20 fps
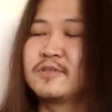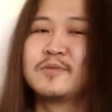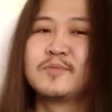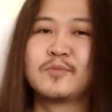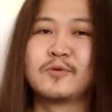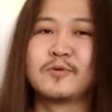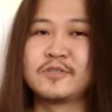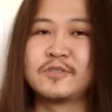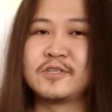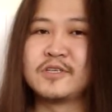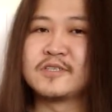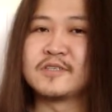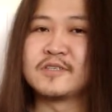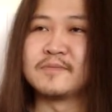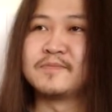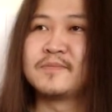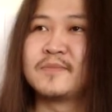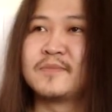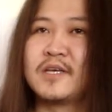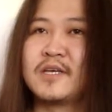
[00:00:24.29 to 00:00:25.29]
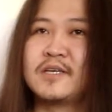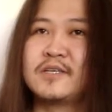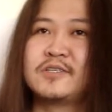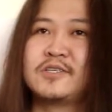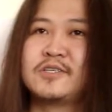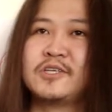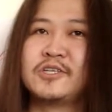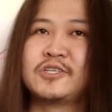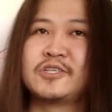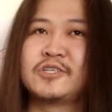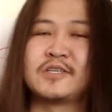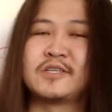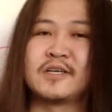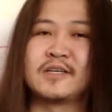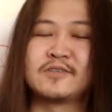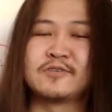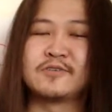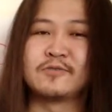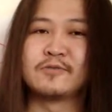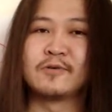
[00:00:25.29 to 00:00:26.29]
in Buddhism, they teach
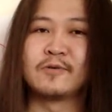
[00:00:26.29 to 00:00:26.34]
that, you